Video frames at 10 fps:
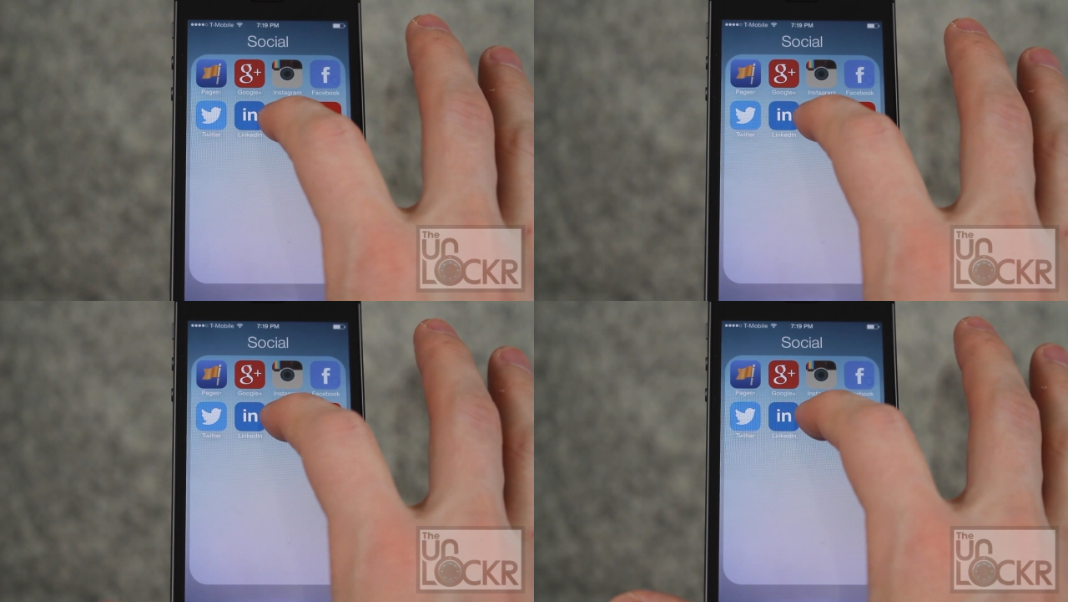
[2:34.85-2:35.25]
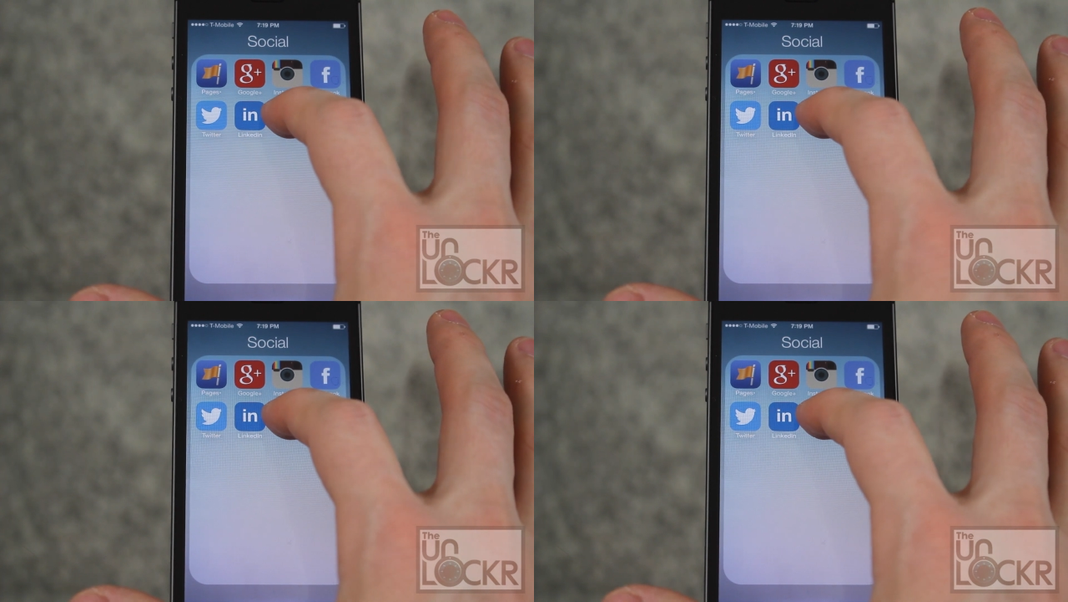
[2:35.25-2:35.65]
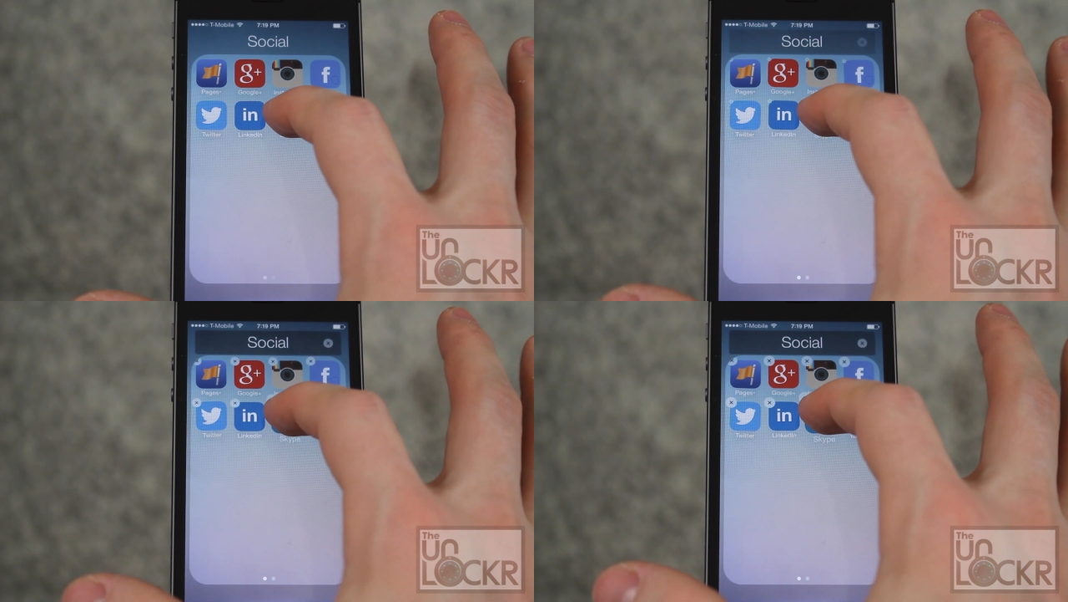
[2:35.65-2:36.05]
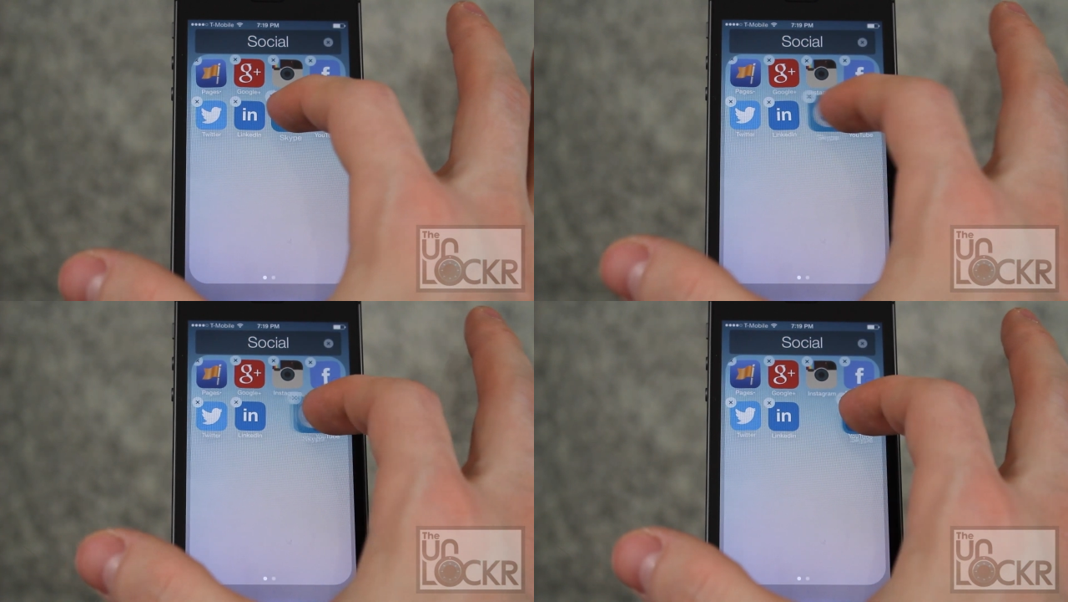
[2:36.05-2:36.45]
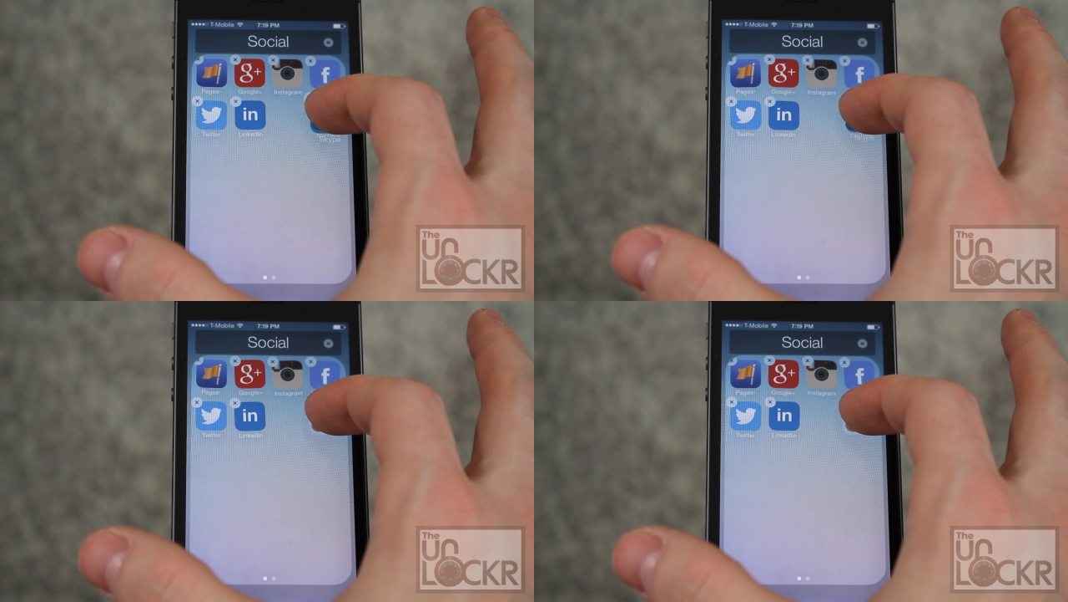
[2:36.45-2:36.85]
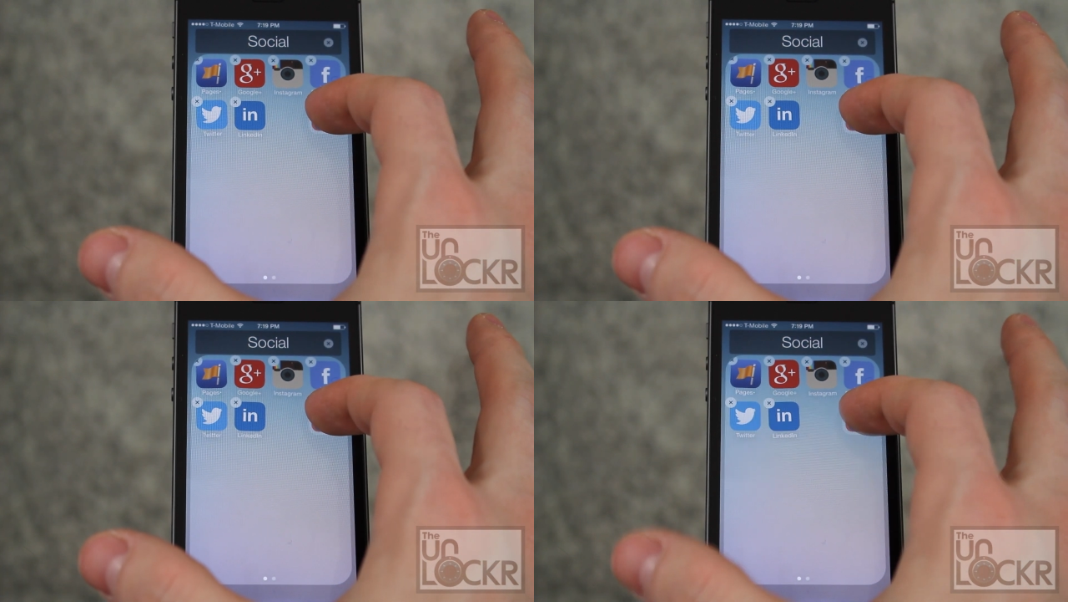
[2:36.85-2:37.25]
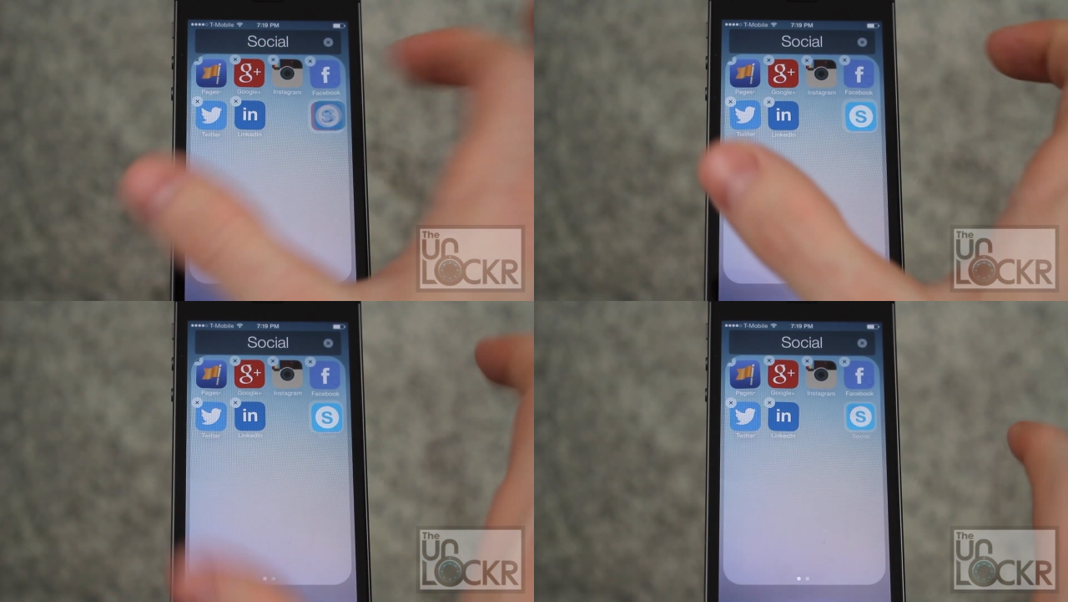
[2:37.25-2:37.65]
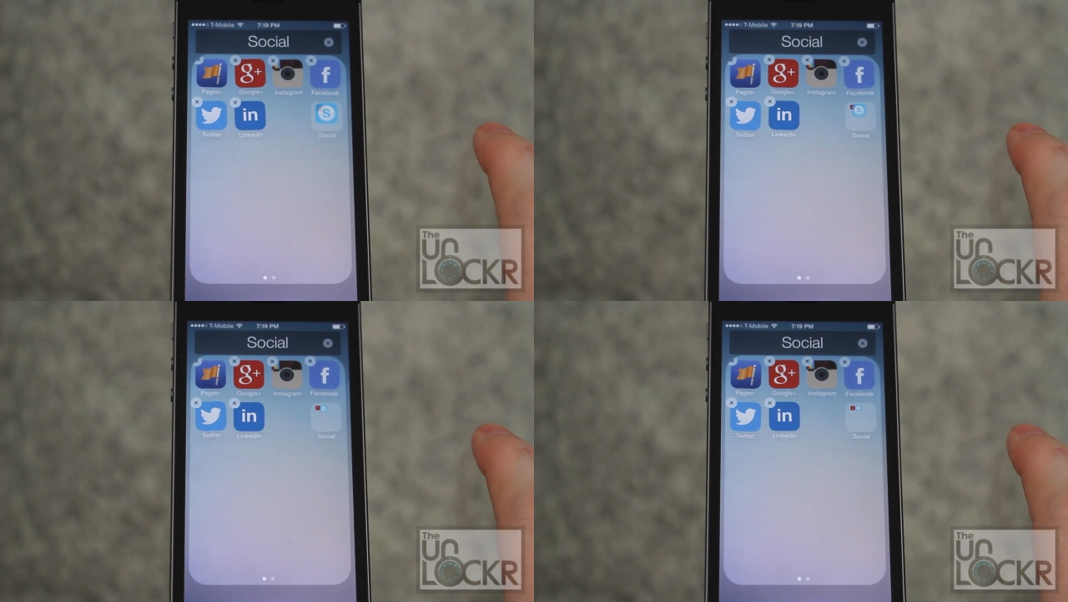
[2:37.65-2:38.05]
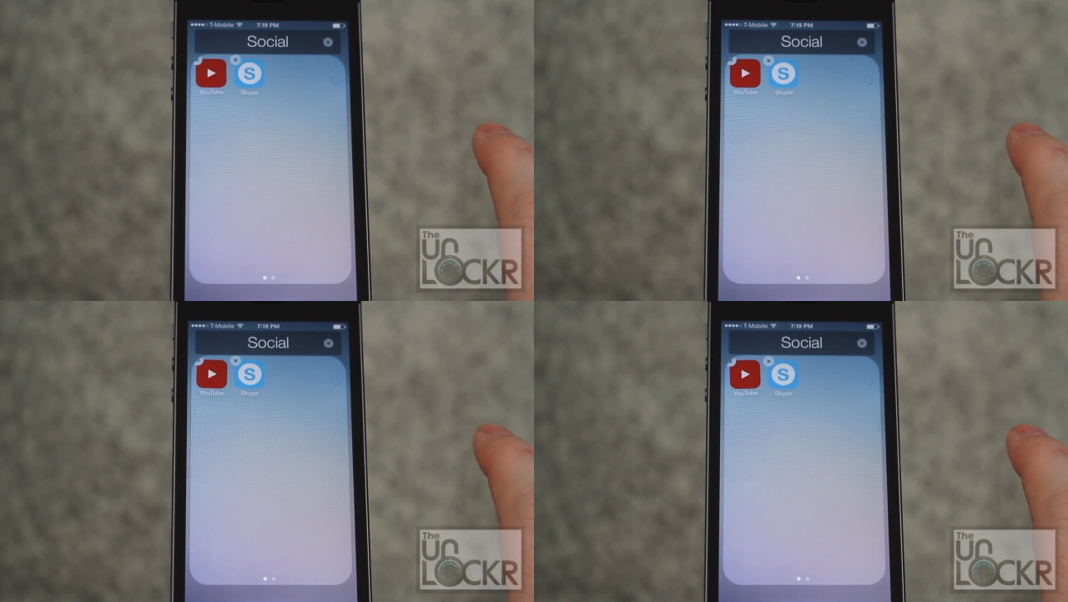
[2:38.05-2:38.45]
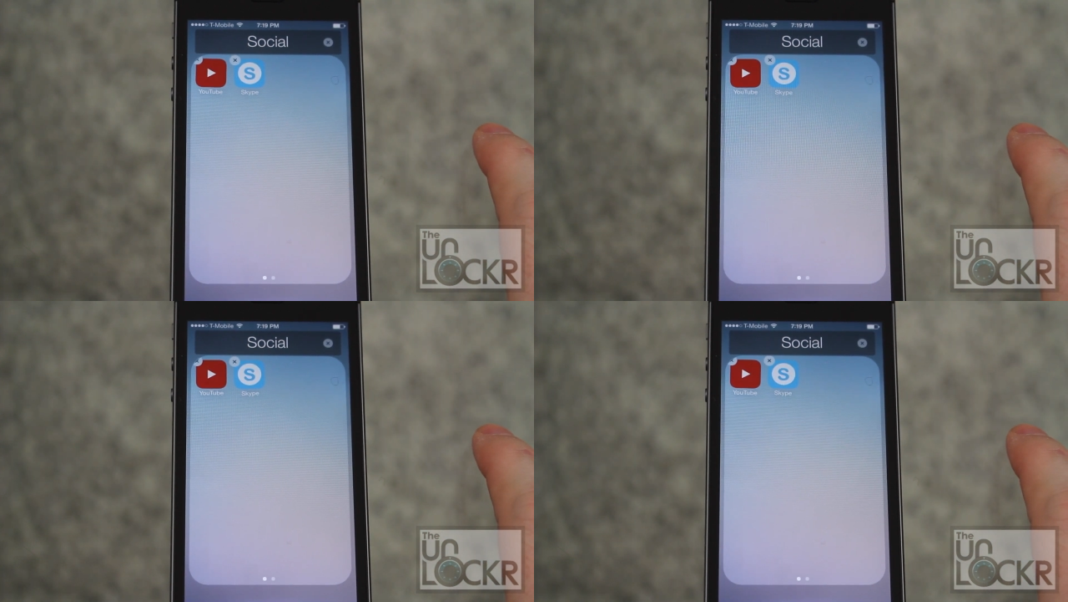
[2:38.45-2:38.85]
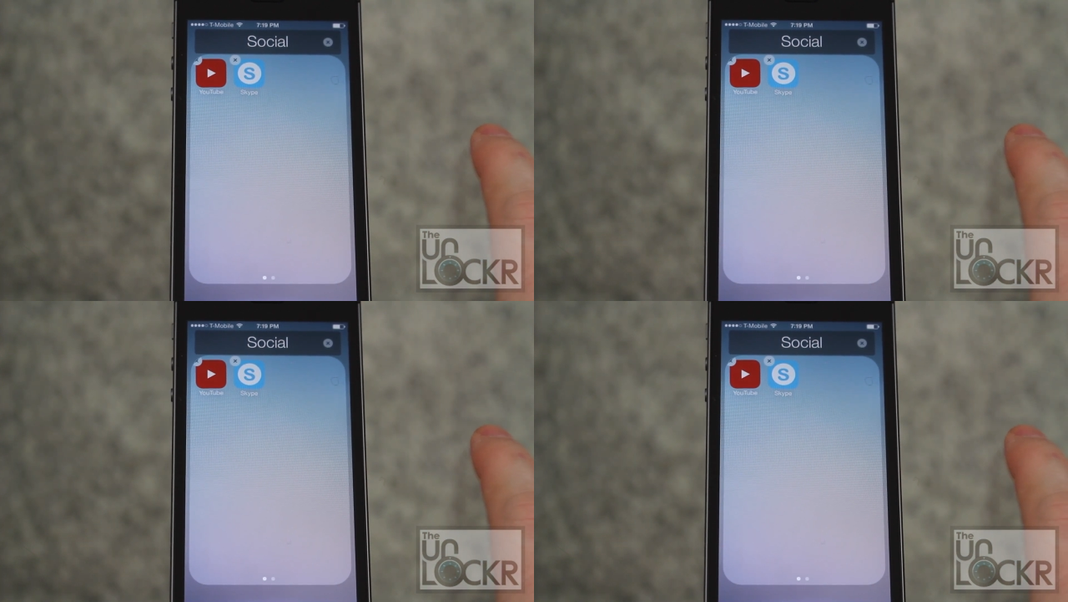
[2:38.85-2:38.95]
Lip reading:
Nobody's mouth can be seen.